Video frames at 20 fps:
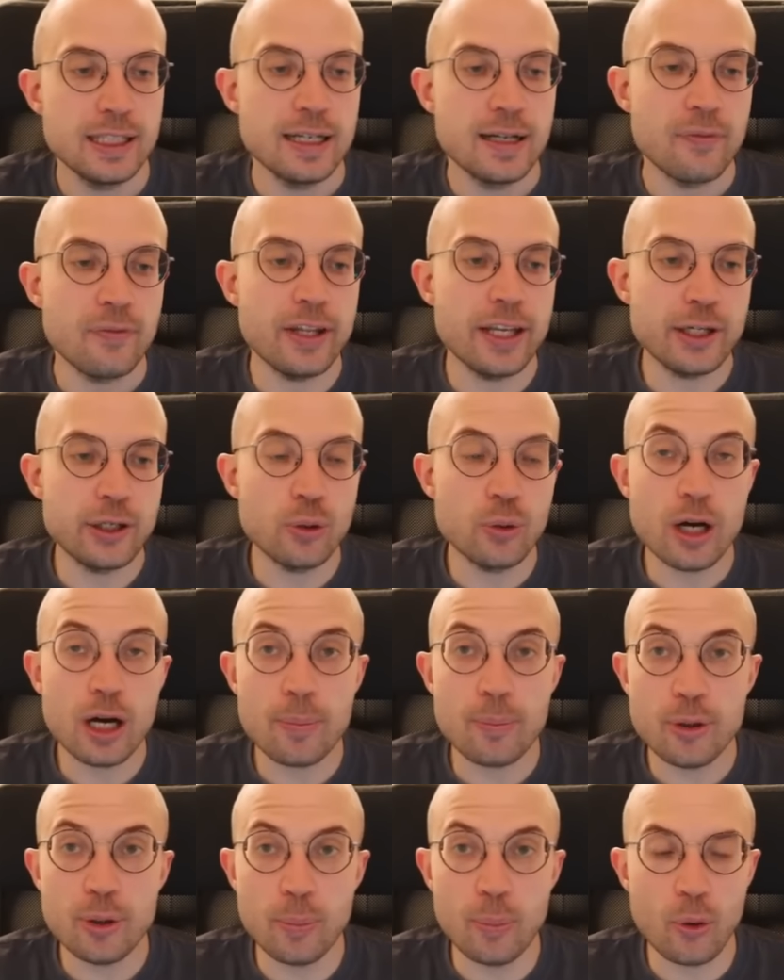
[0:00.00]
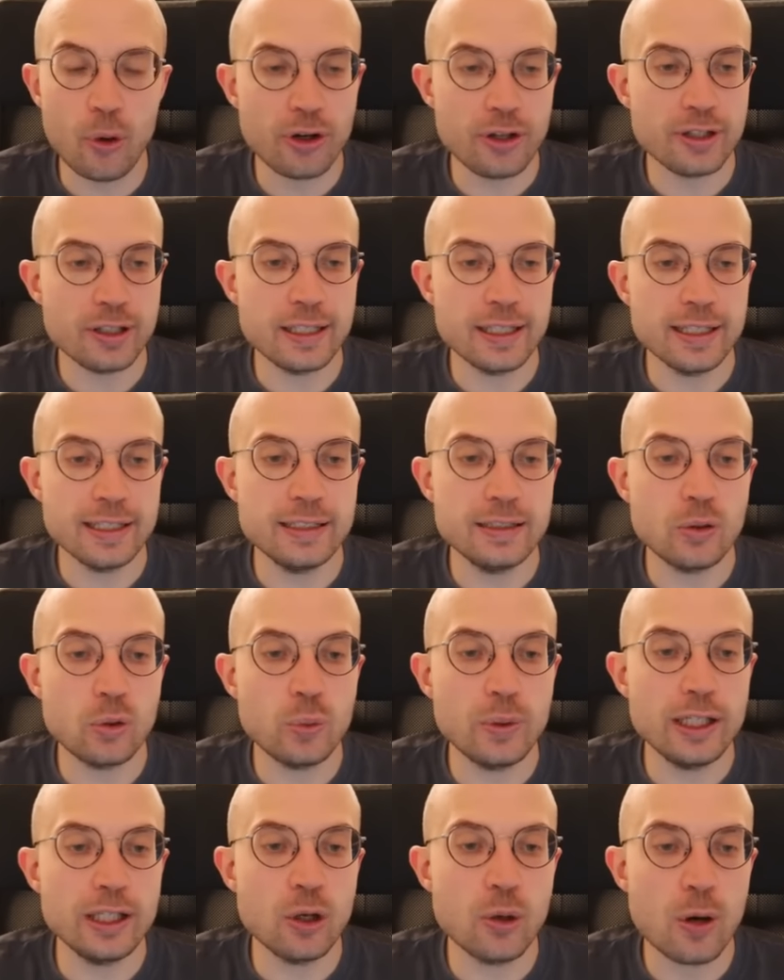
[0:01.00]
They go up the board again. We
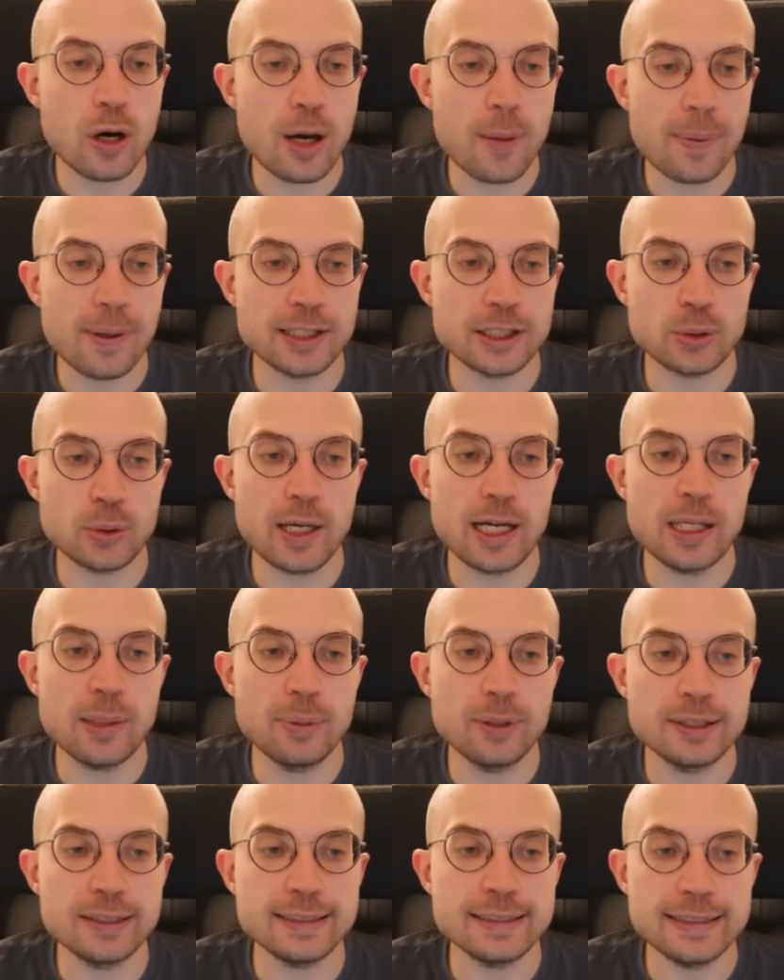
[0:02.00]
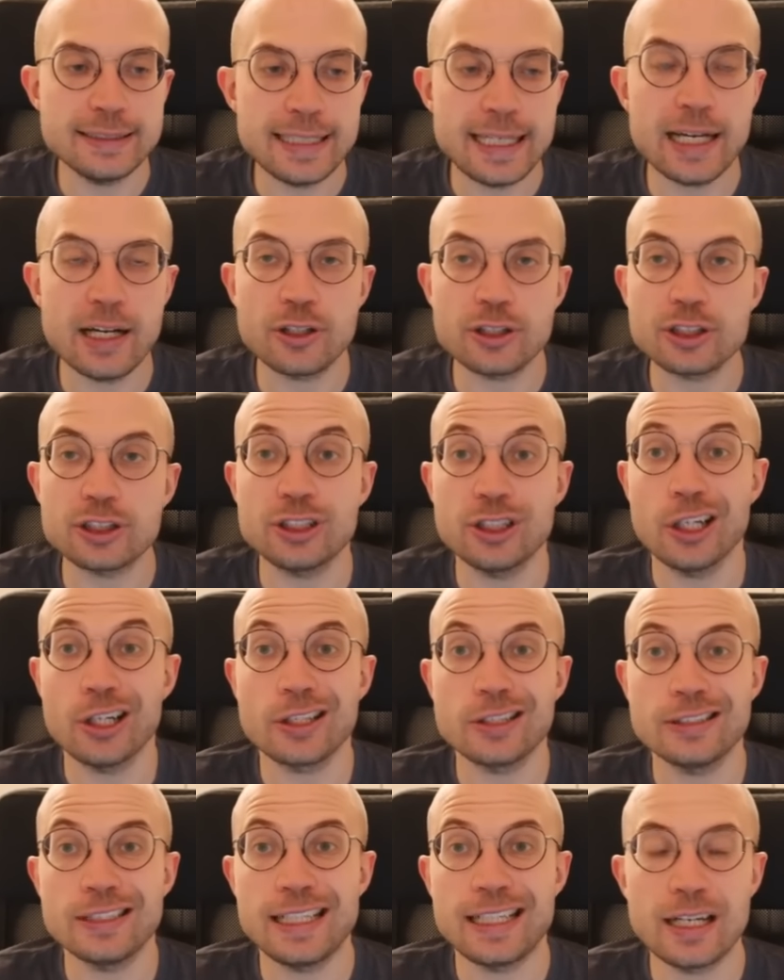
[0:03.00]
go up as well, but they are stuck.
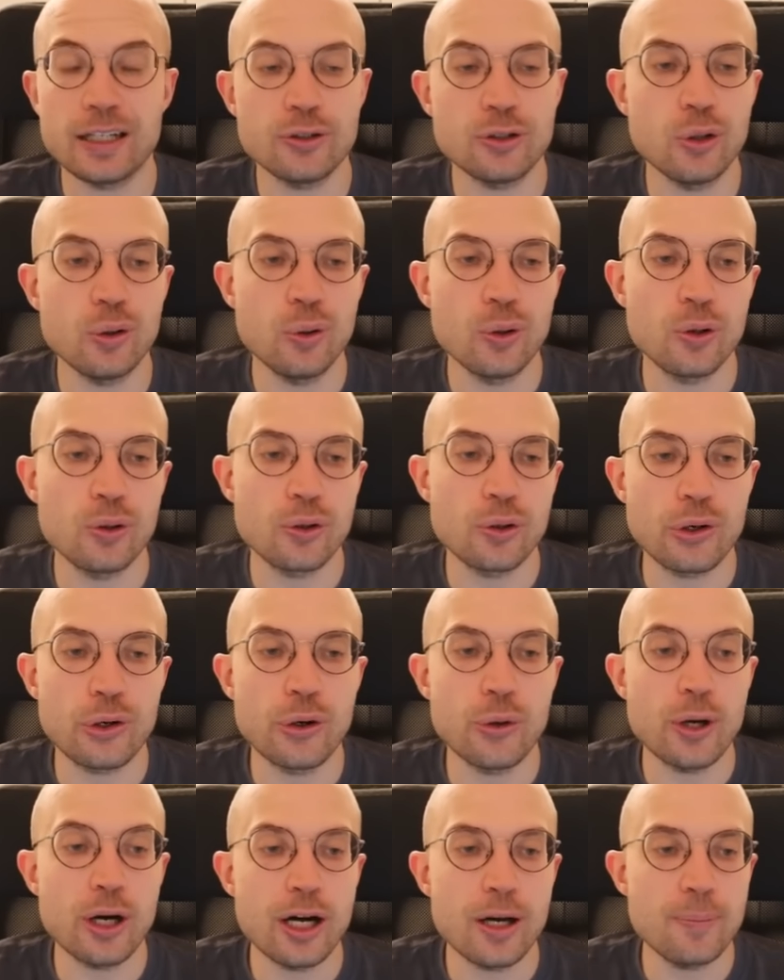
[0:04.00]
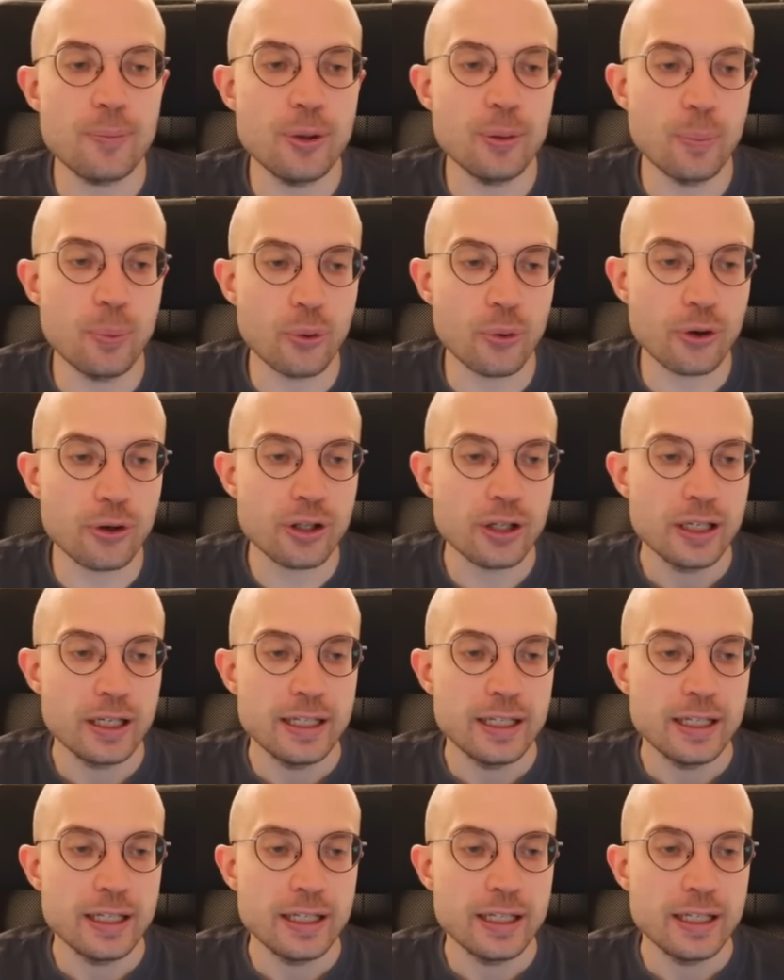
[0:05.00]
They can no longer go up the board.